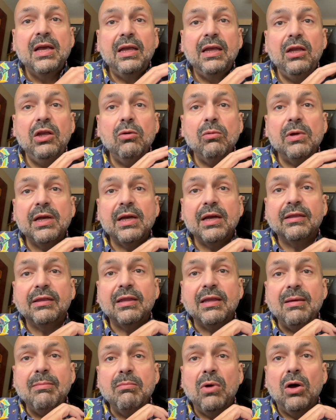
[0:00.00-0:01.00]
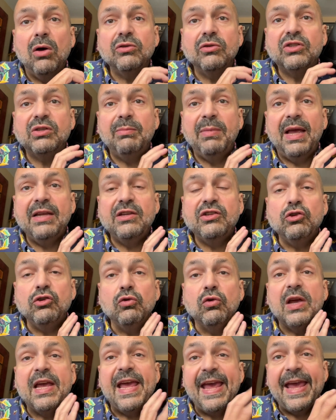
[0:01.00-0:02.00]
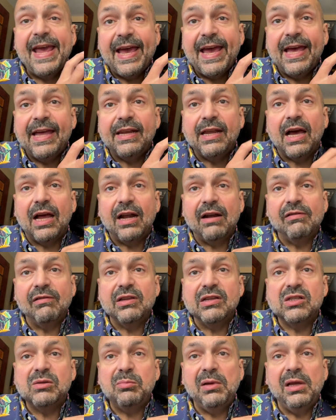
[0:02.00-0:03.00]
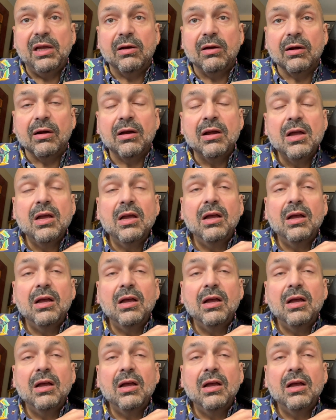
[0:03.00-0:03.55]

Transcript: You will get the most bass you can out of the speaker.